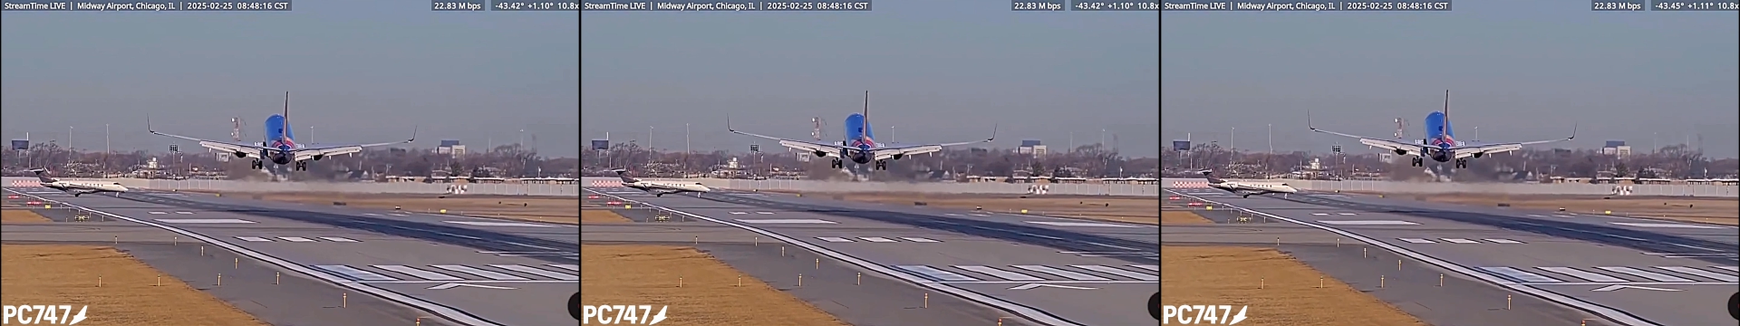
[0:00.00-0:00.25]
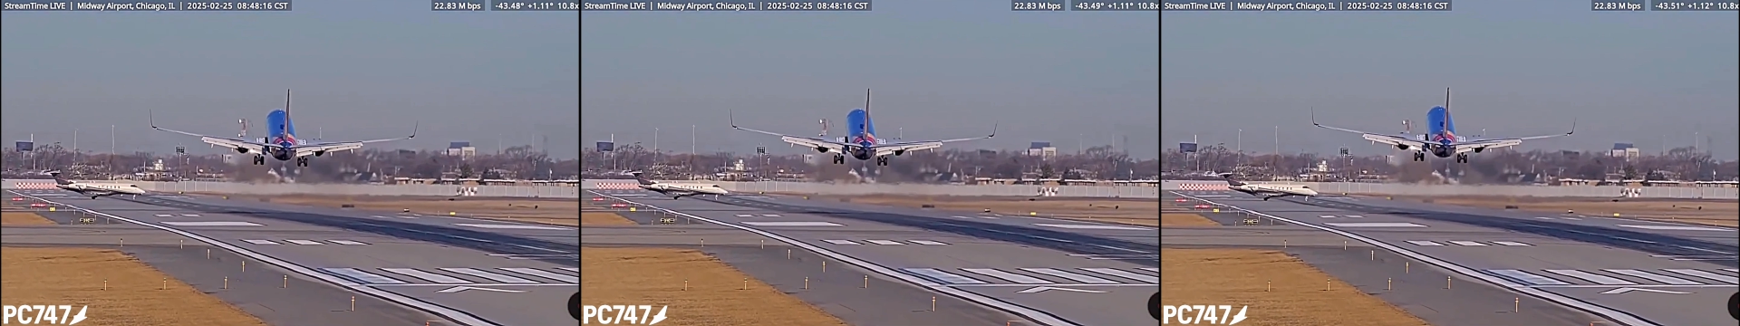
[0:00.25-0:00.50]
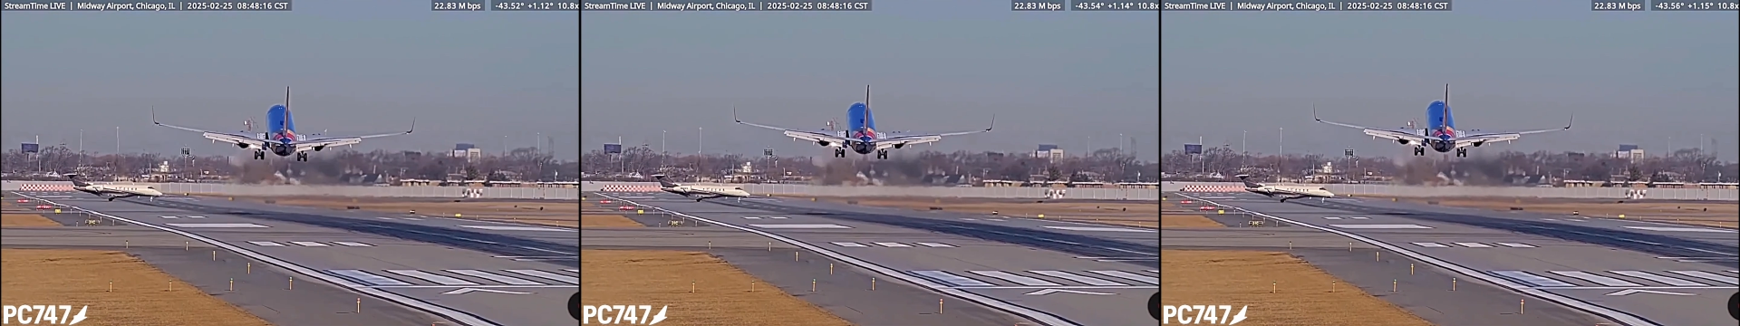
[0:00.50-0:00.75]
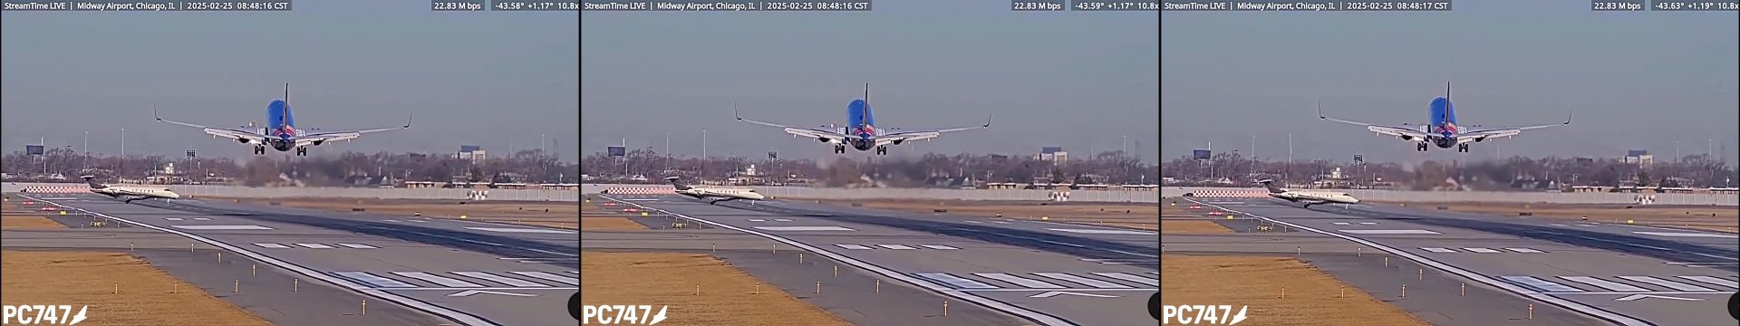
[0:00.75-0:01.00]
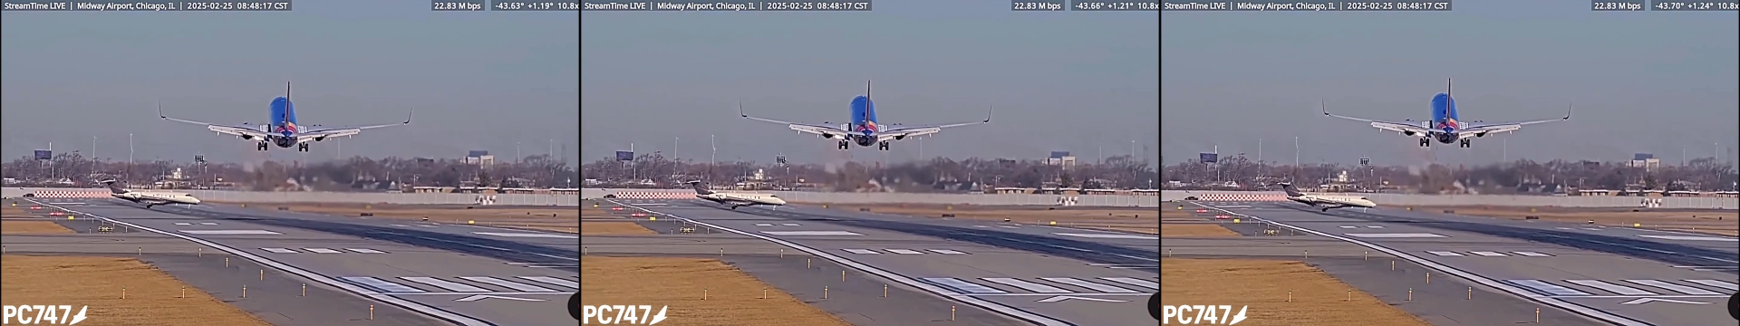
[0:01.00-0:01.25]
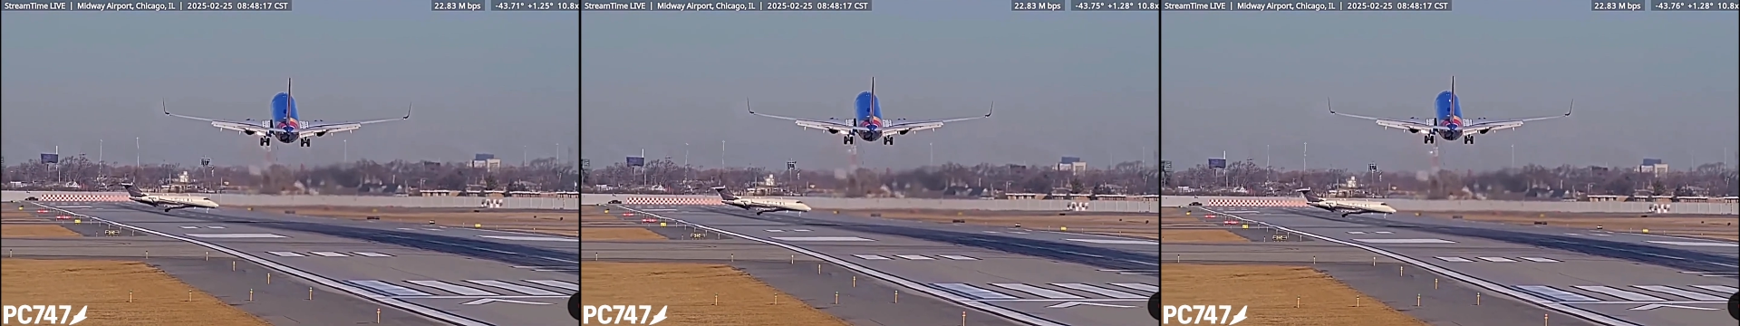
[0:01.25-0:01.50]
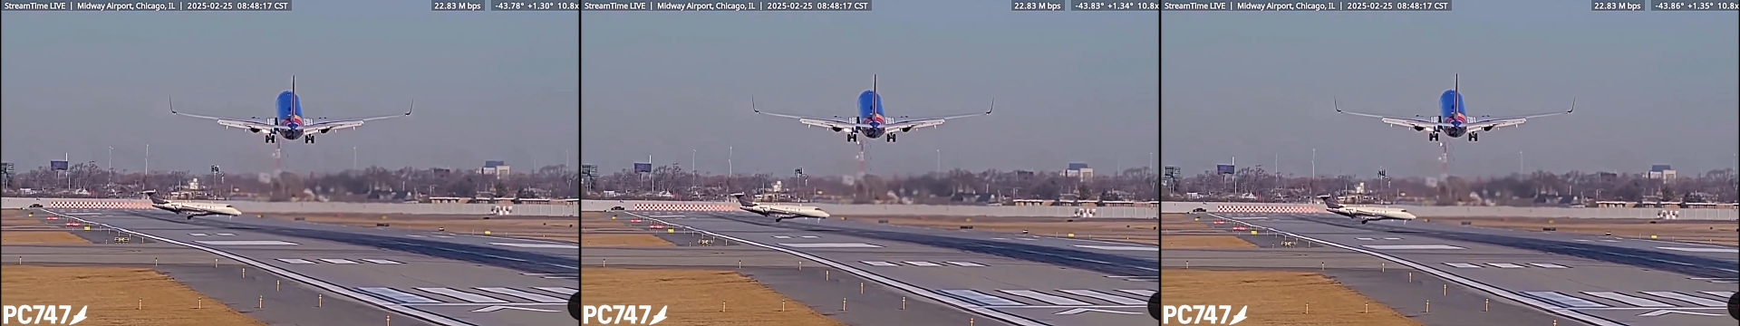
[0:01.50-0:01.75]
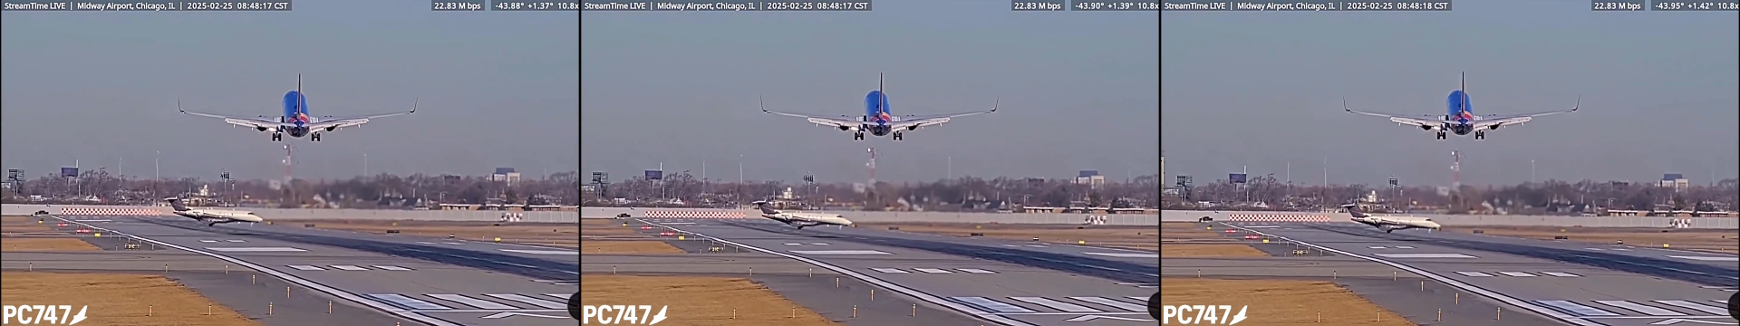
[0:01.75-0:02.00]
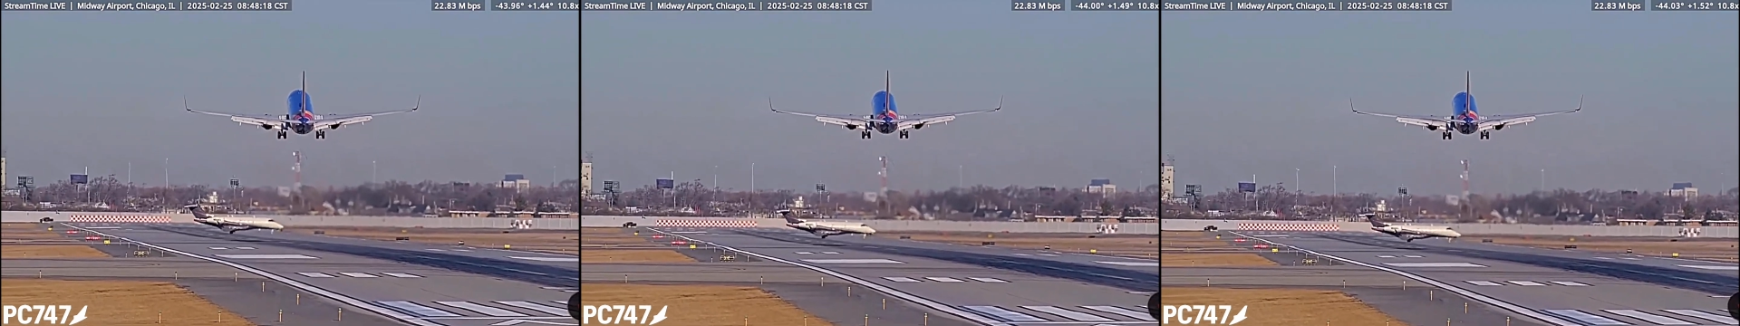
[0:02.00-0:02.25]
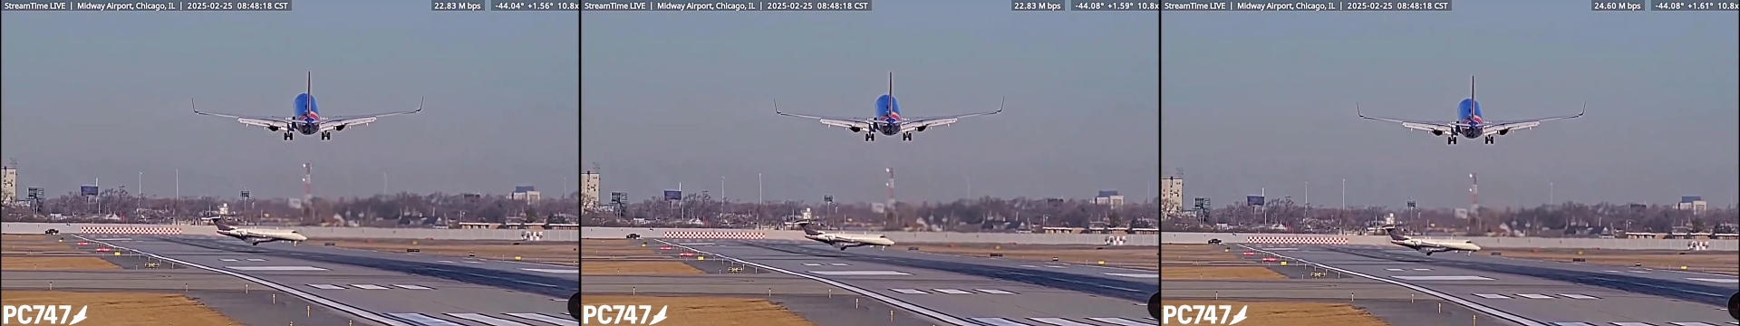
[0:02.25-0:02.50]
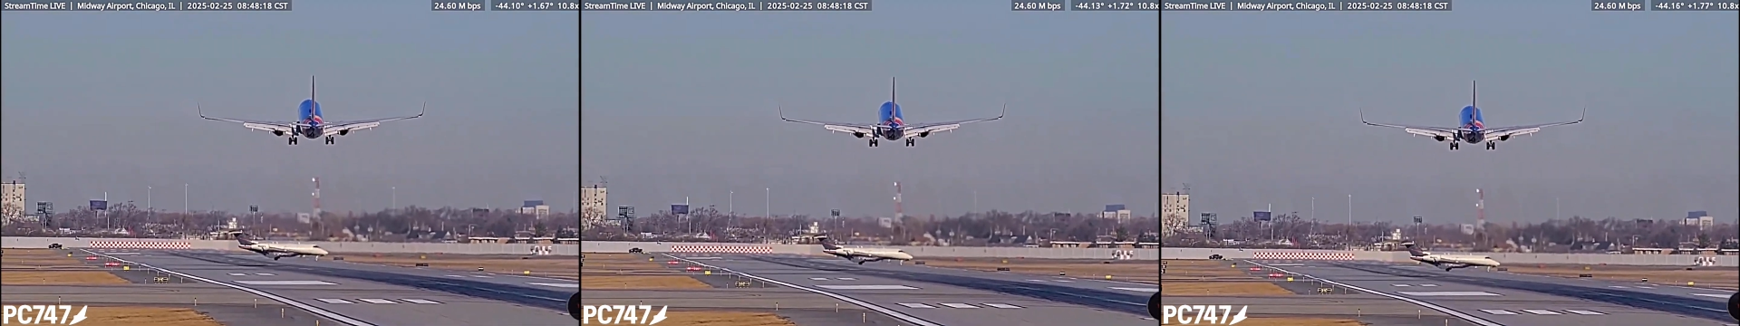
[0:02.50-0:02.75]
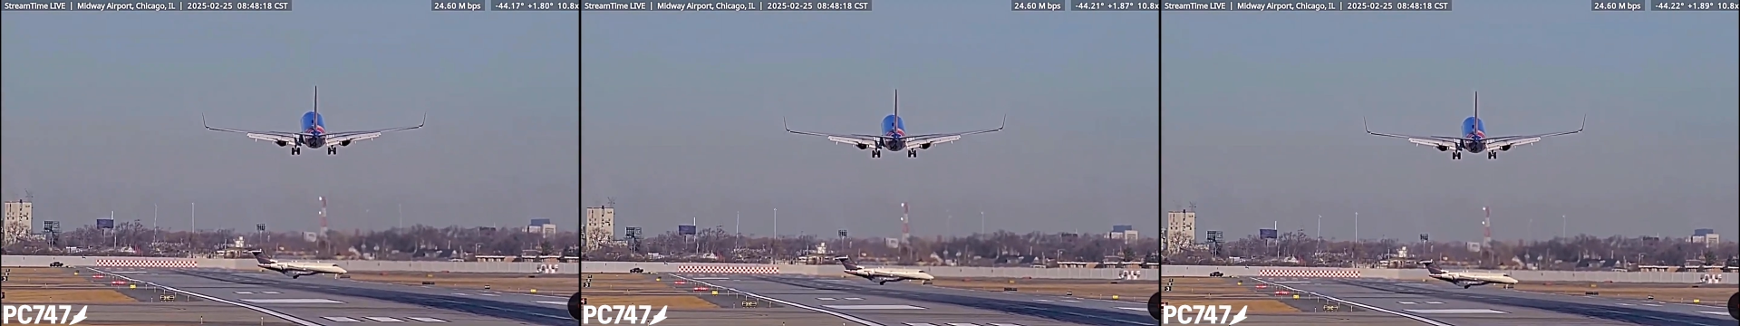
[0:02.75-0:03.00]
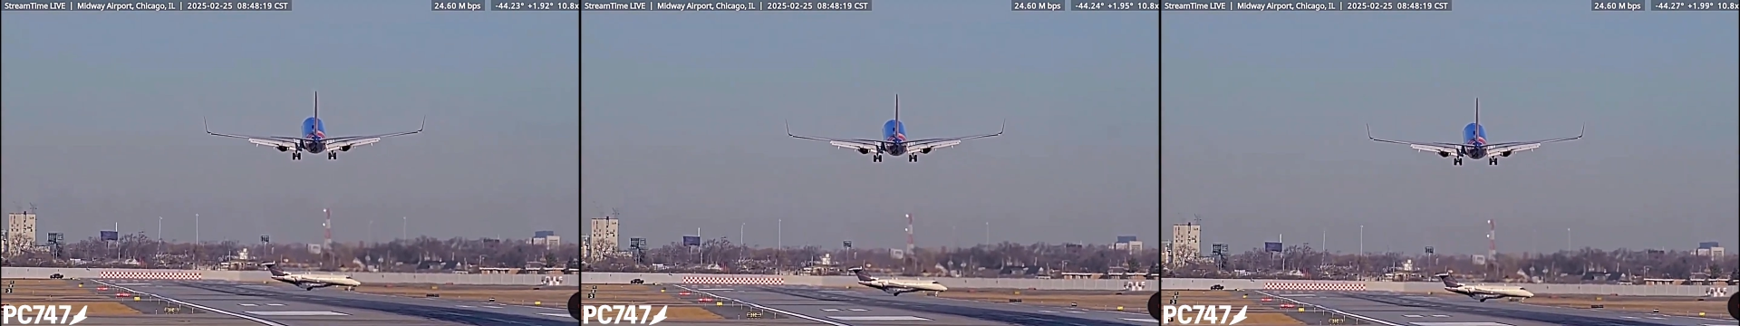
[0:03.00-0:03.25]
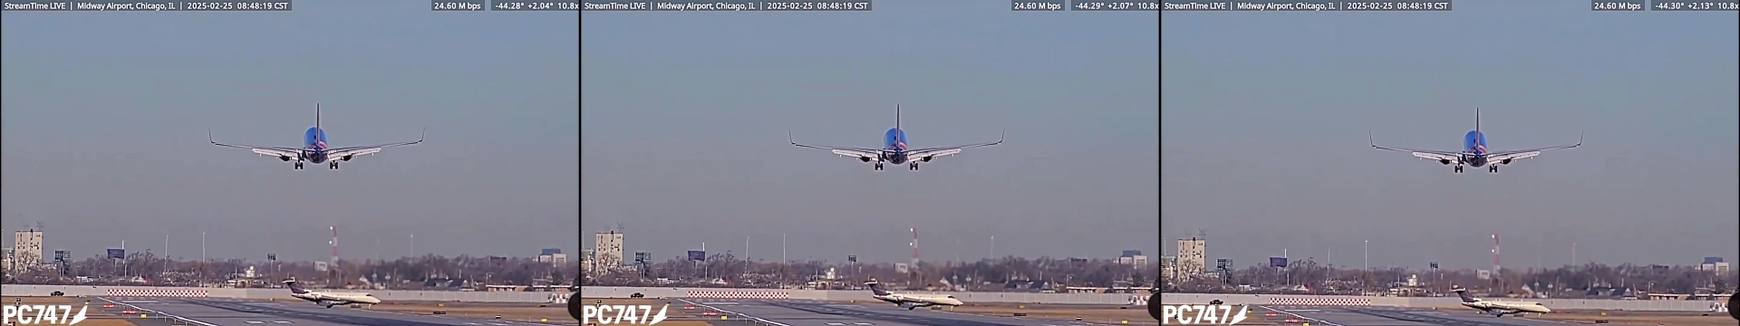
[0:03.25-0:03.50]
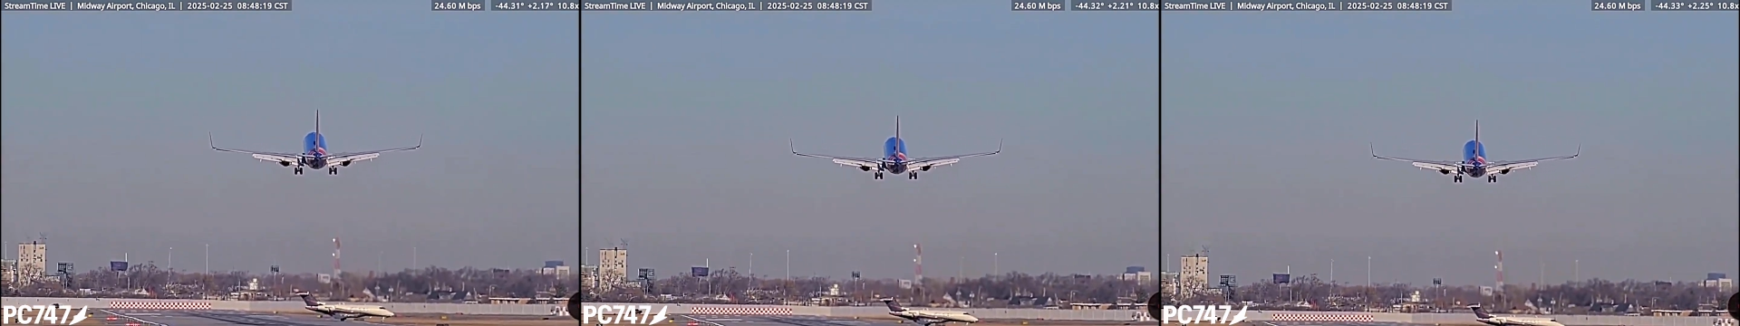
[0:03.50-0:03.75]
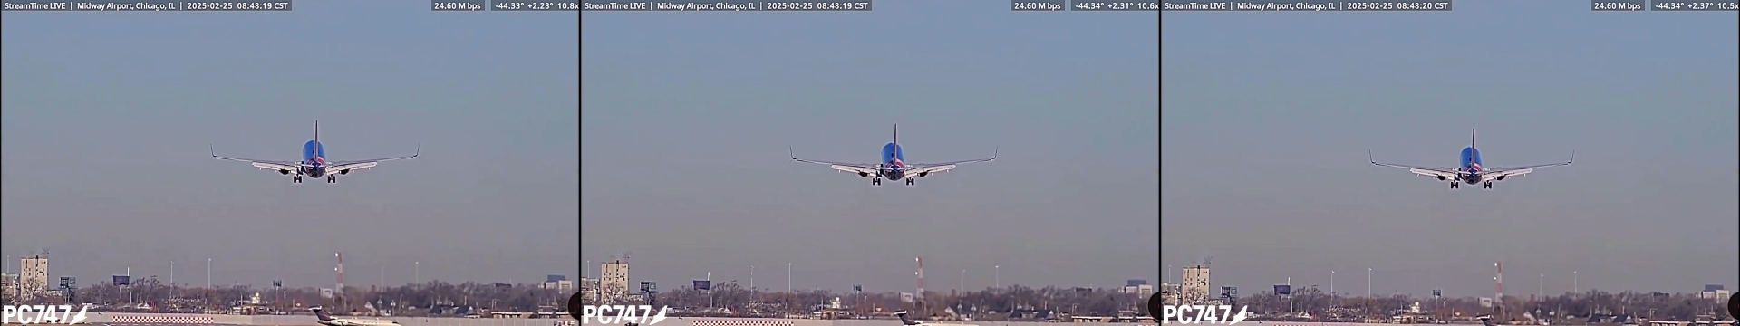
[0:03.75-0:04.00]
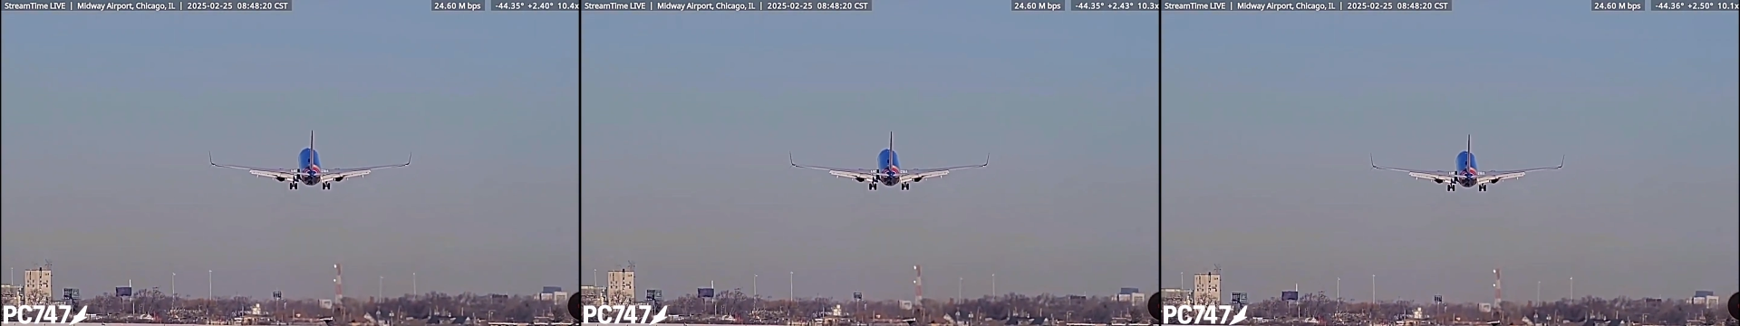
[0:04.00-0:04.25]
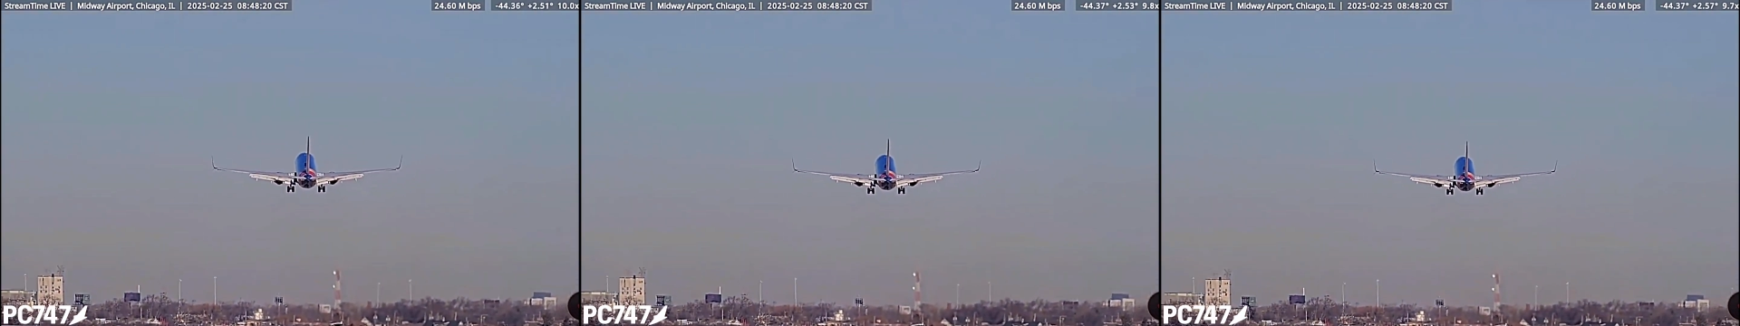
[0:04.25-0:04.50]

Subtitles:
(no speaker visible)